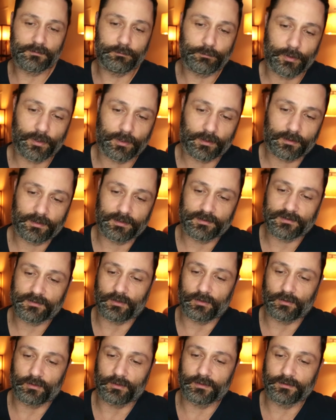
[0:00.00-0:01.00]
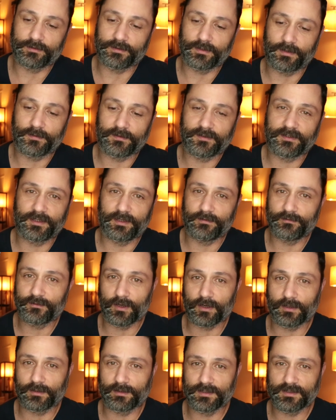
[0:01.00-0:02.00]
book is called The City of
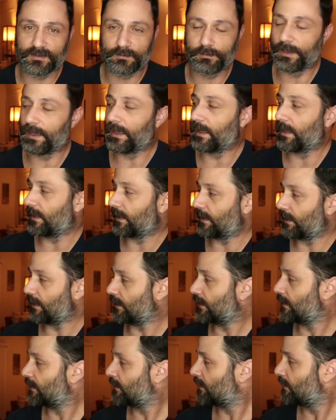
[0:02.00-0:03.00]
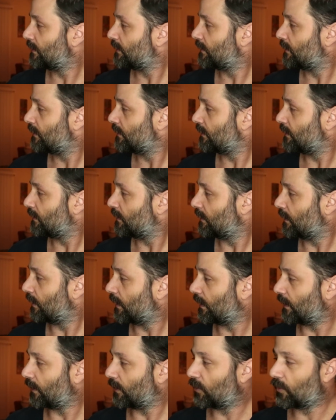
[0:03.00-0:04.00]
Darkness by
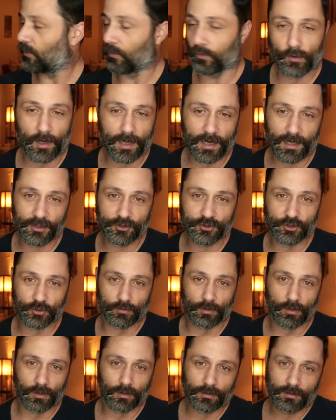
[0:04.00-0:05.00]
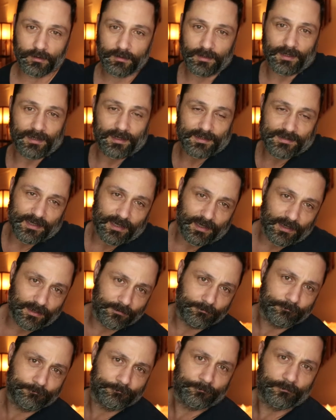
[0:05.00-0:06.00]
Greg Girard. It is
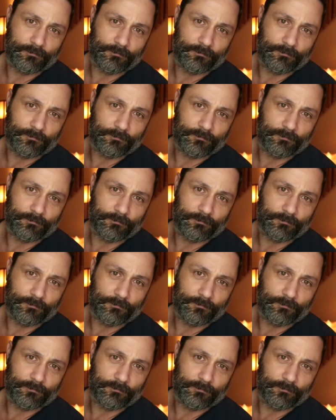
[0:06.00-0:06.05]
a